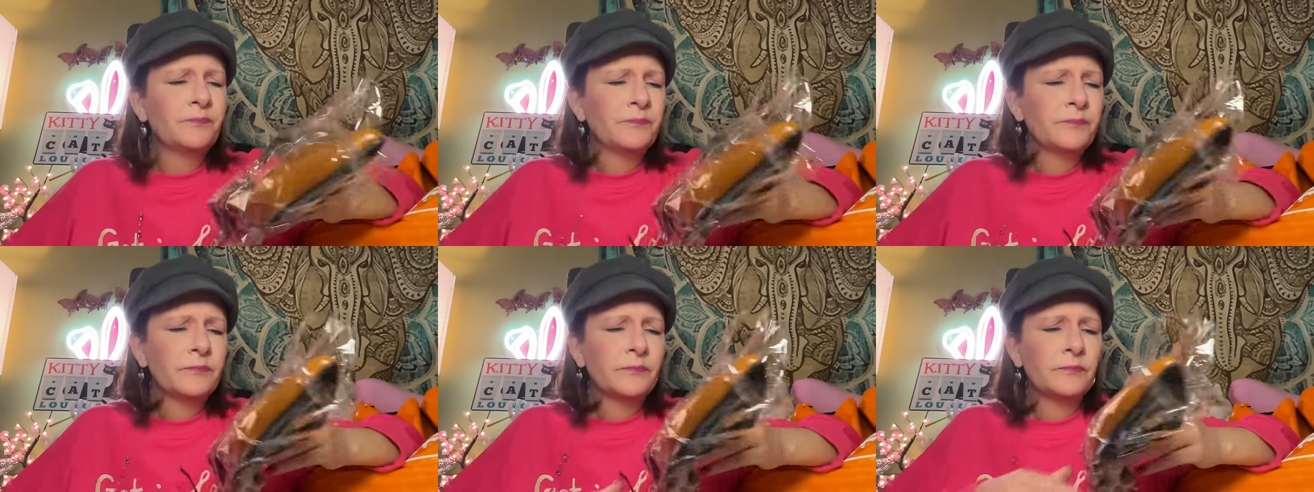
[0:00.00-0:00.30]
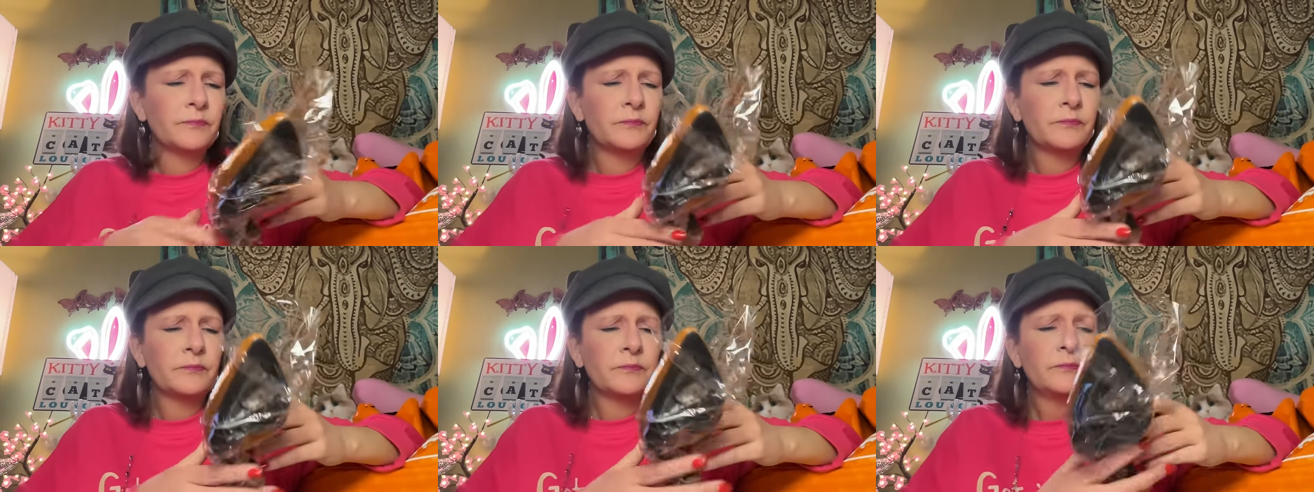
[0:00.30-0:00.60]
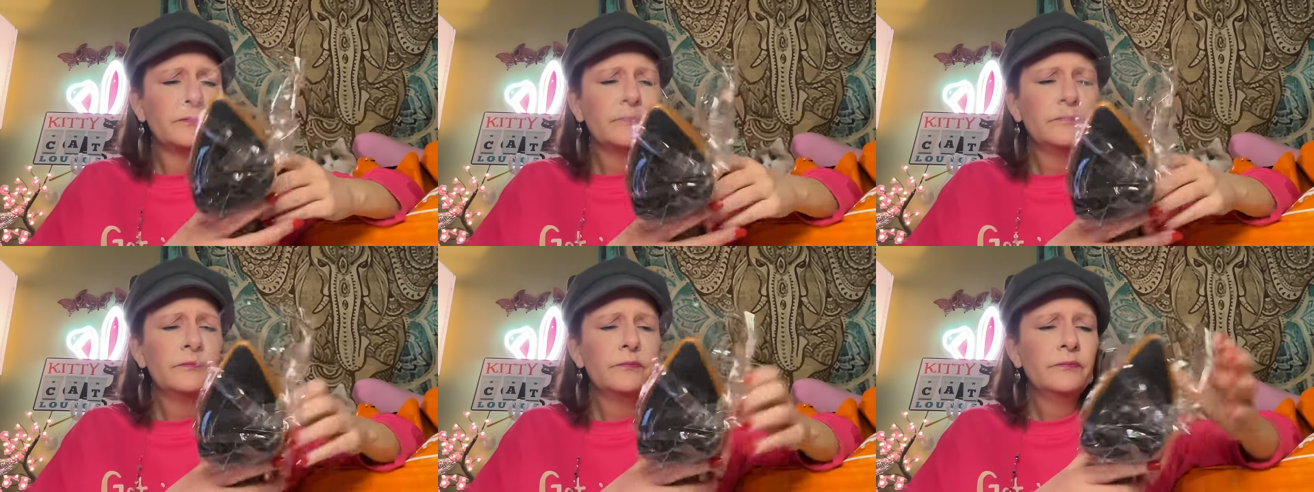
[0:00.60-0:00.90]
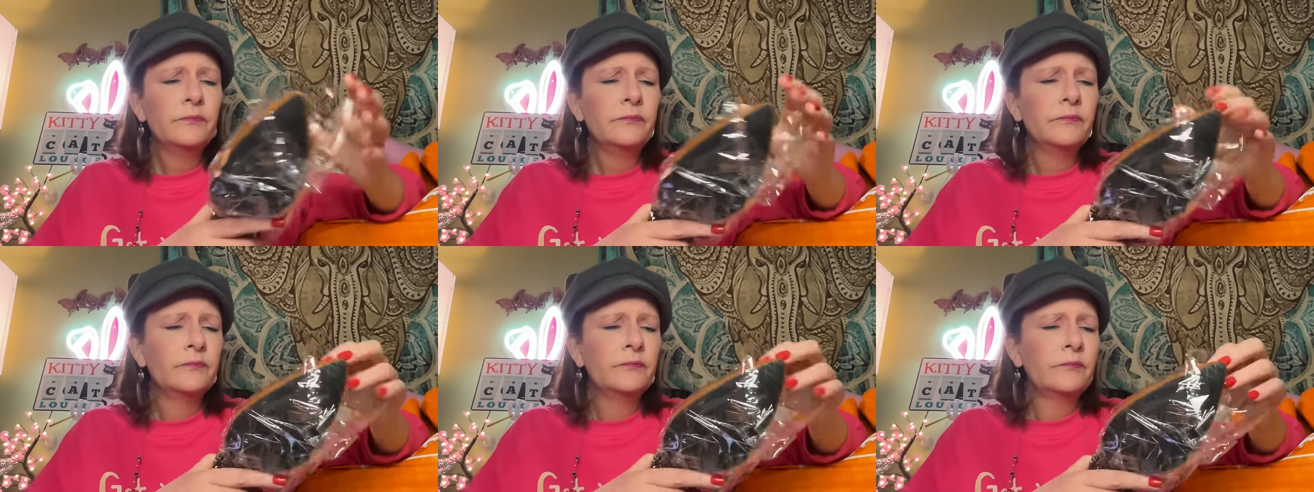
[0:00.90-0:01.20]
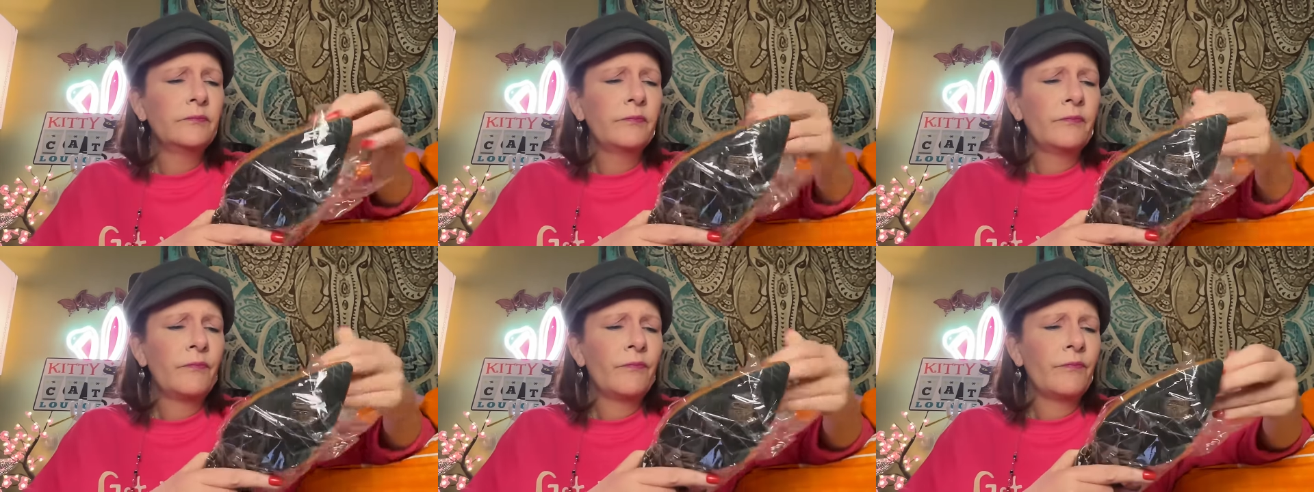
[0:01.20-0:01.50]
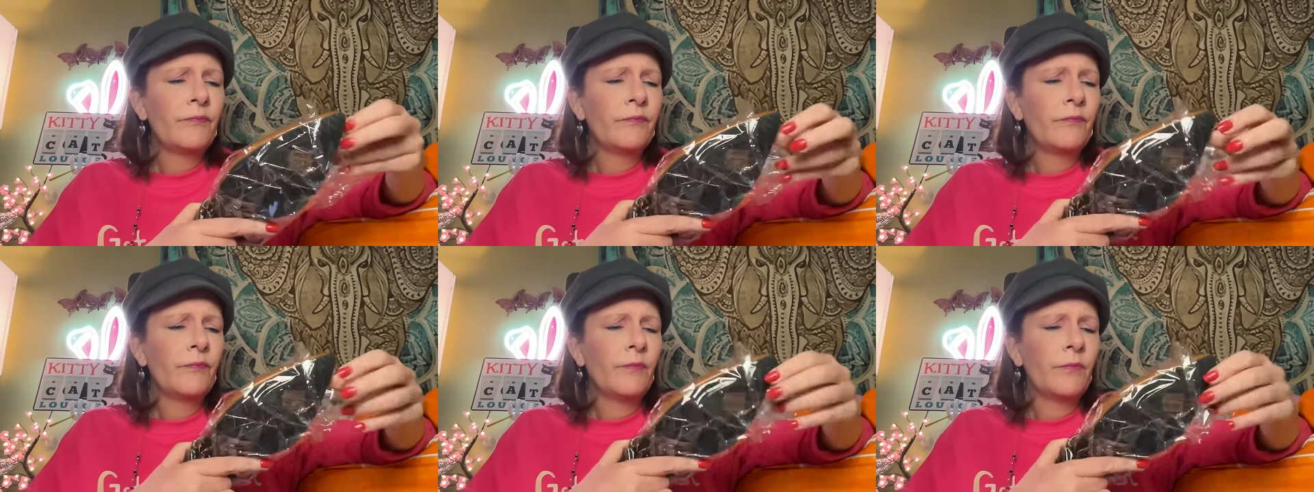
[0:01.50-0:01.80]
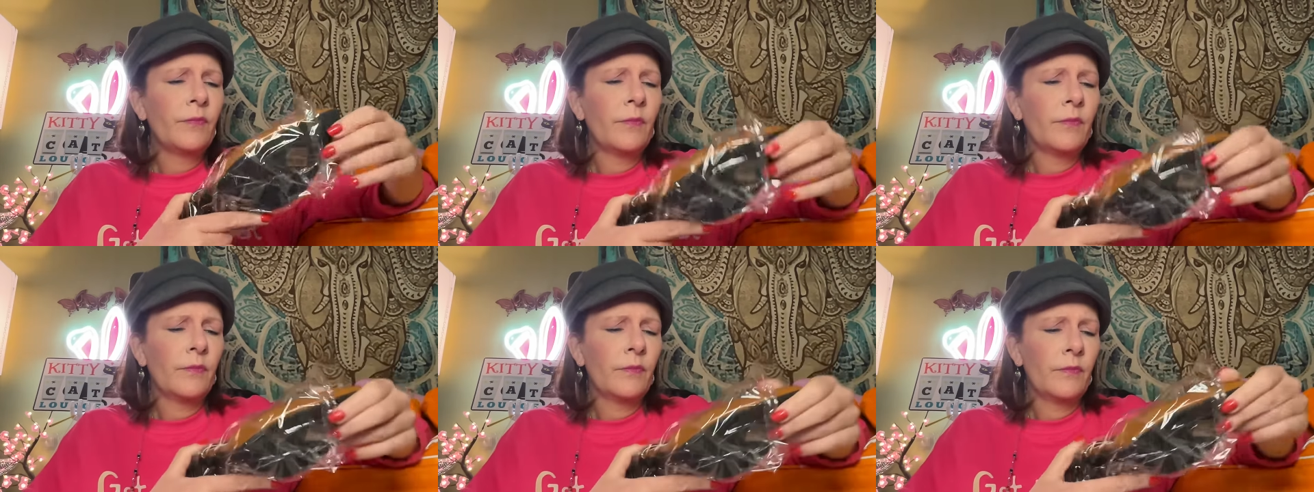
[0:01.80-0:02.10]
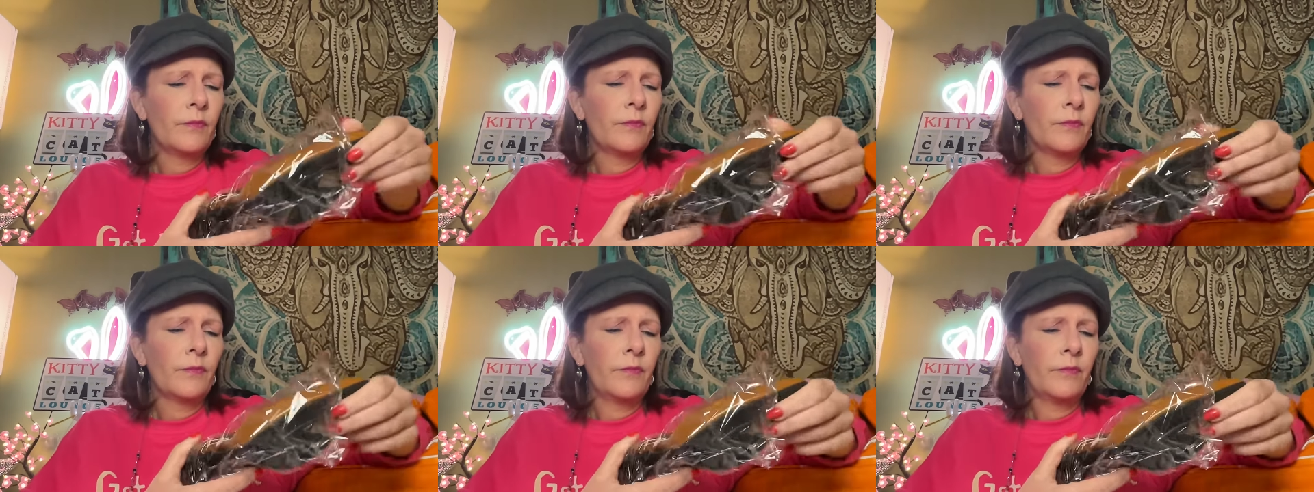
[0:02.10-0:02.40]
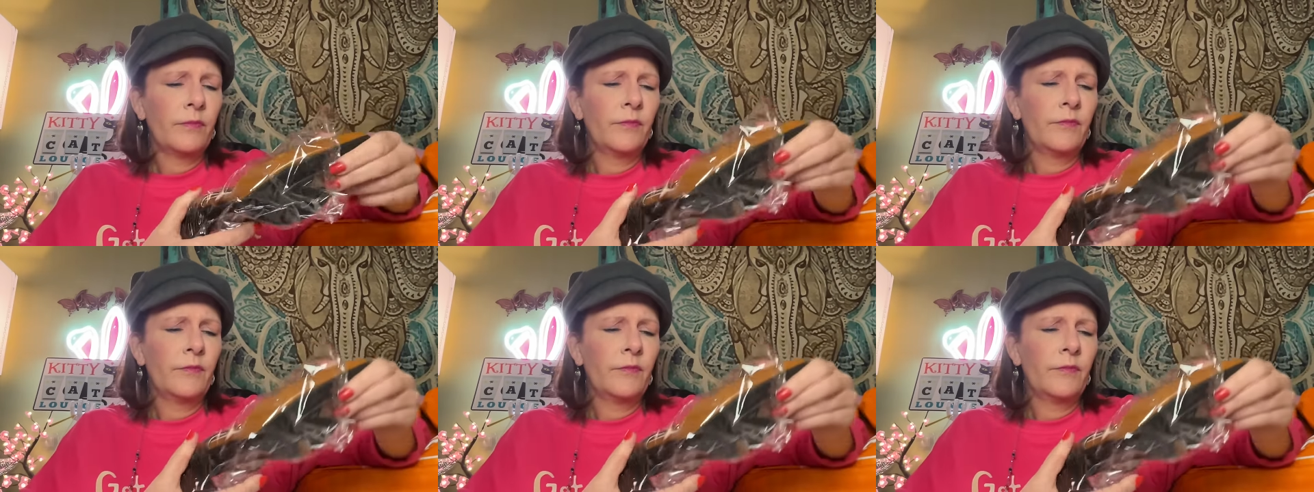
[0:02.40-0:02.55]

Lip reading: Nothing is said.